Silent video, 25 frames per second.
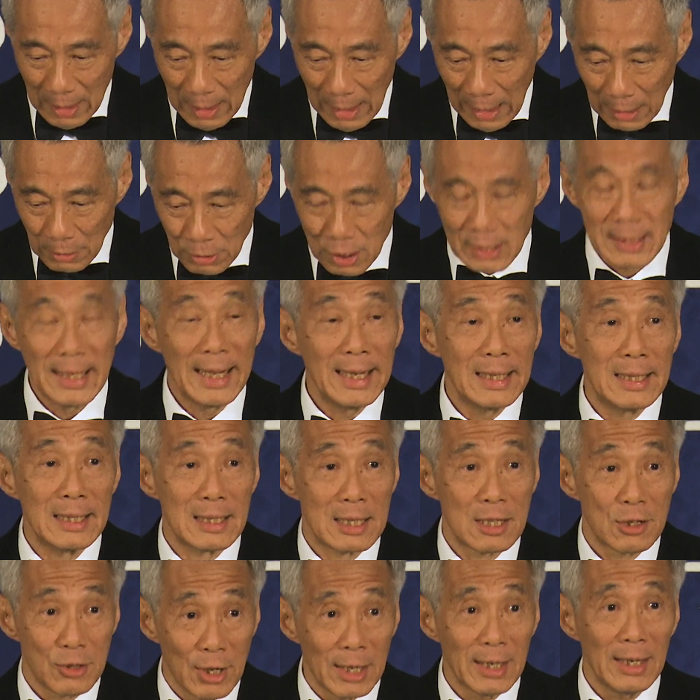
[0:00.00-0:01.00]
our state
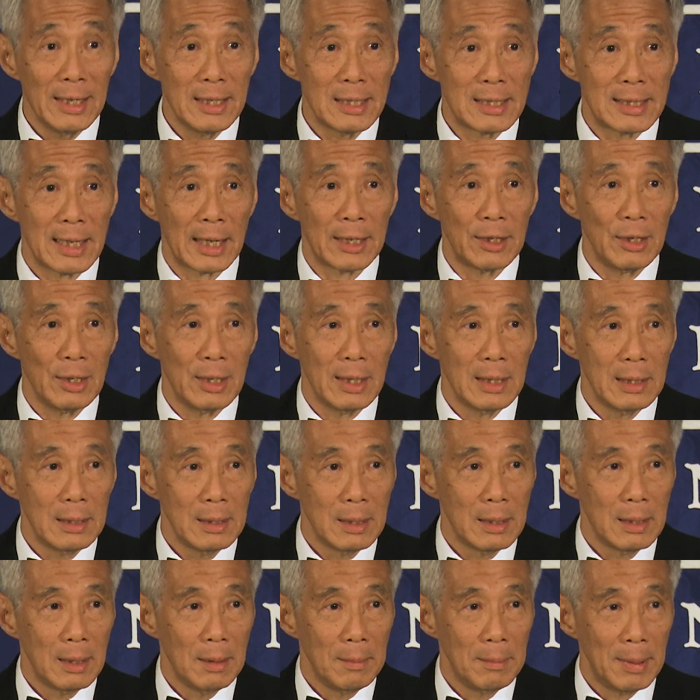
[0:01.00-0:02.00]
is strictly secular
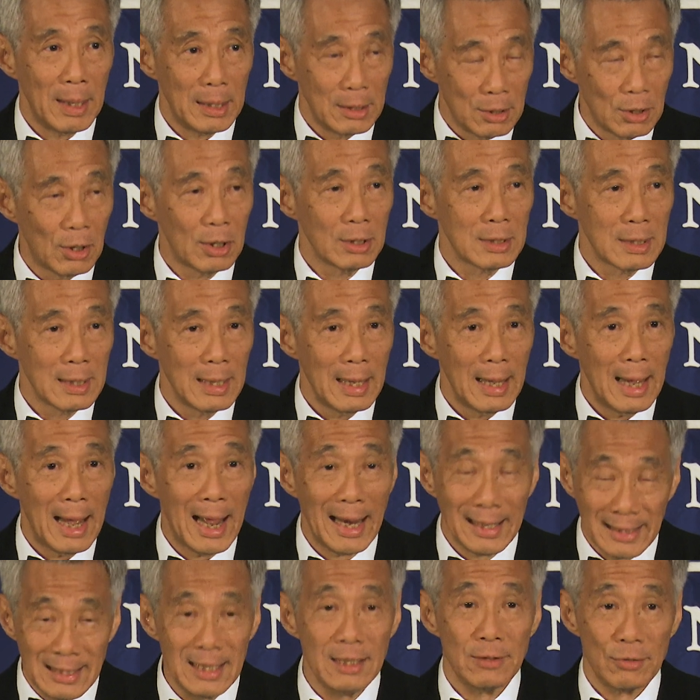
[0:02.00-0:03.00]
but not
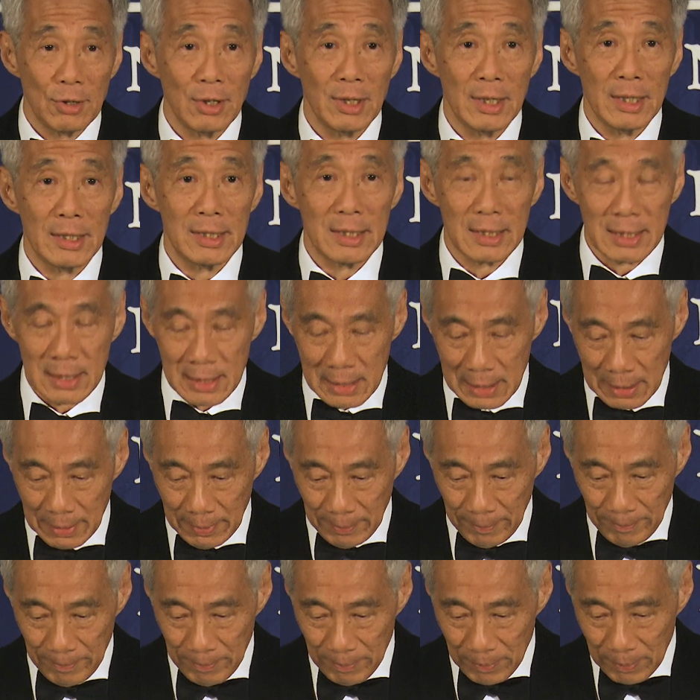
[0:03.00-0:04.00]
anti religious.
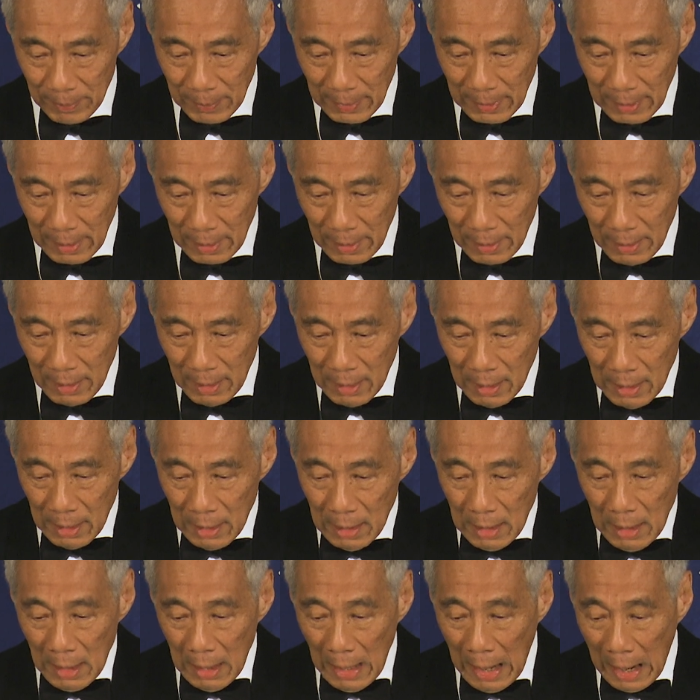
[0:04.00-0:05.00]

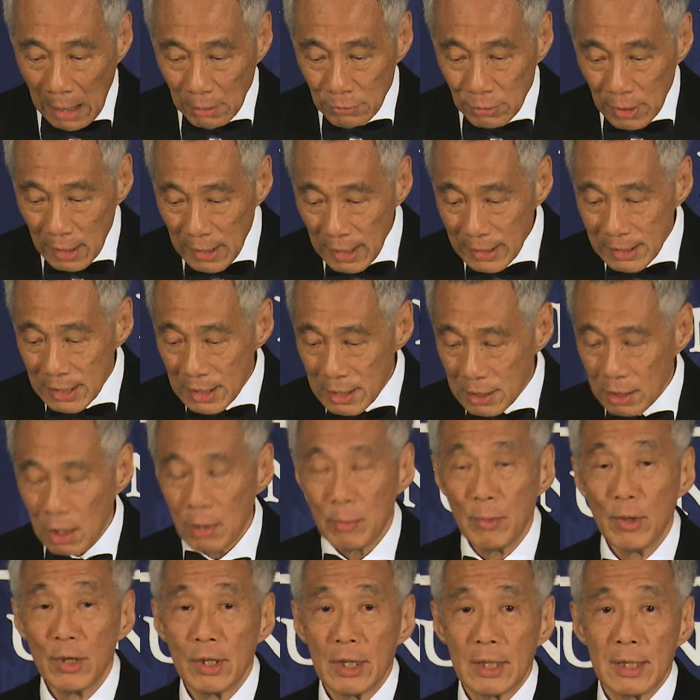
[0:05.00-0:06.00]
Our religious
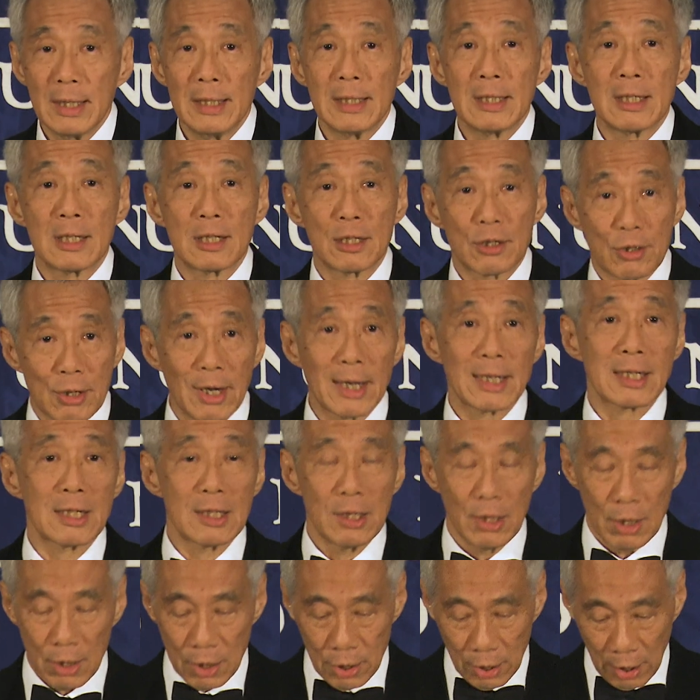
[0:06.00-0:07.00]
communities trust
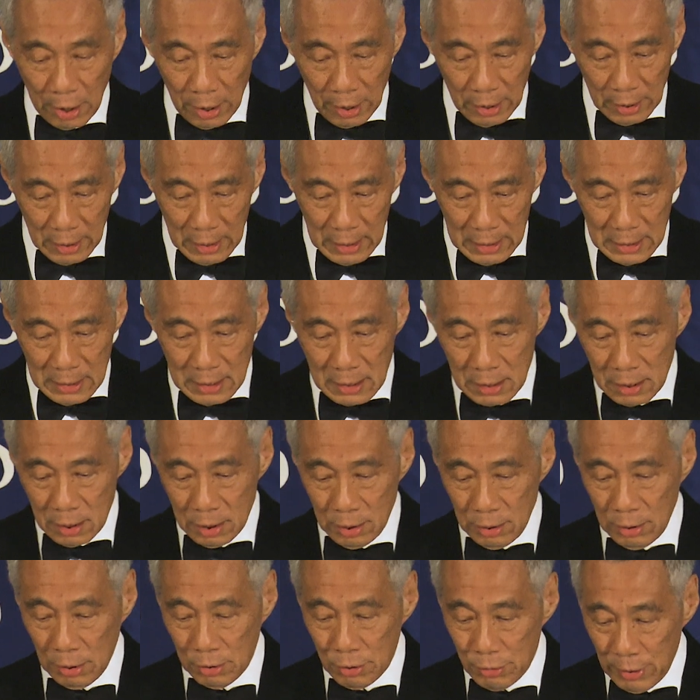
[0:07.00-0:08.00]
the authorities
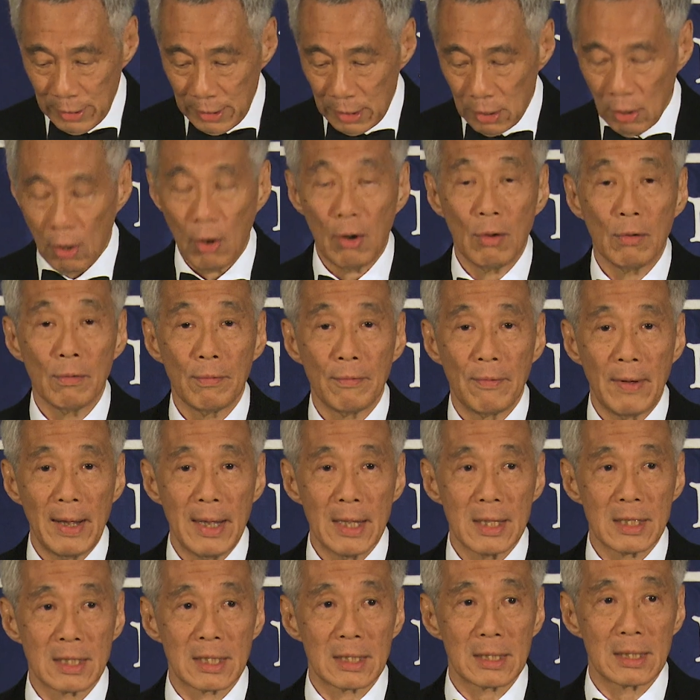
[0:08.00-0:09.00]
to treat all
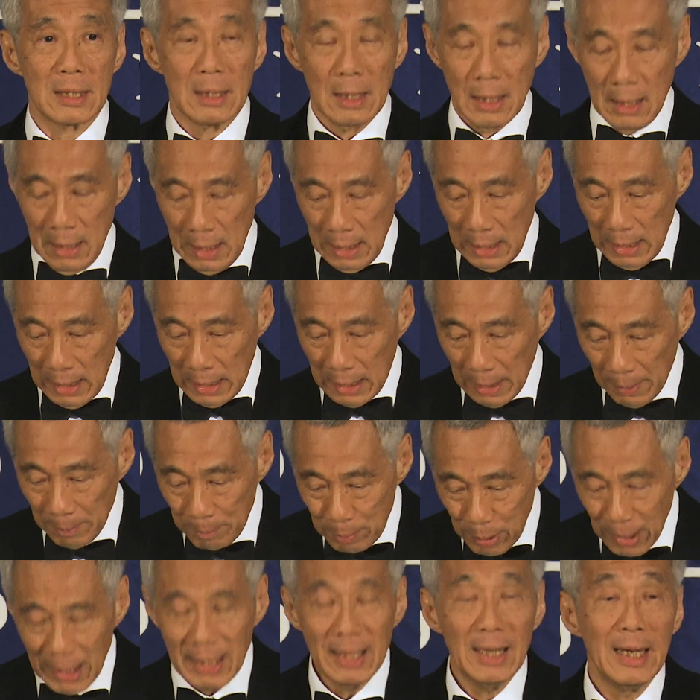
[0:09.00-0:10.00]
faiths
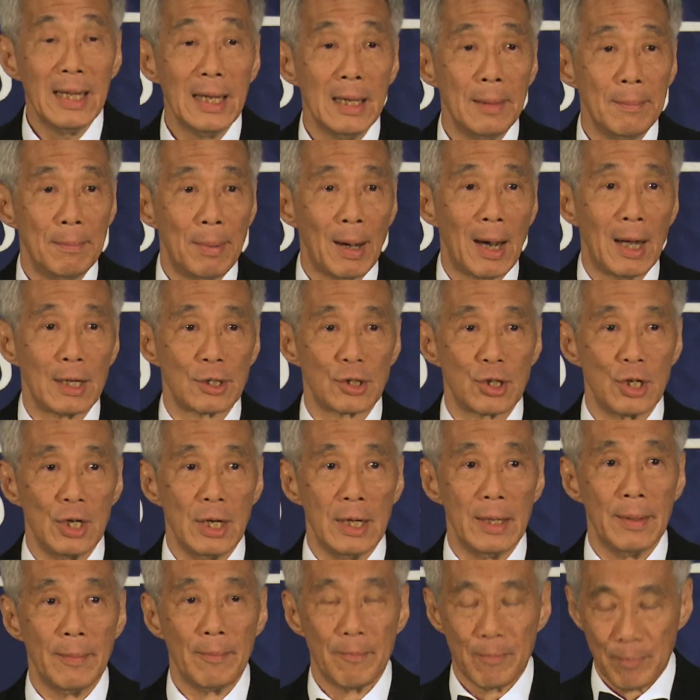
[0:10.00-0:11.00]
completely impartially.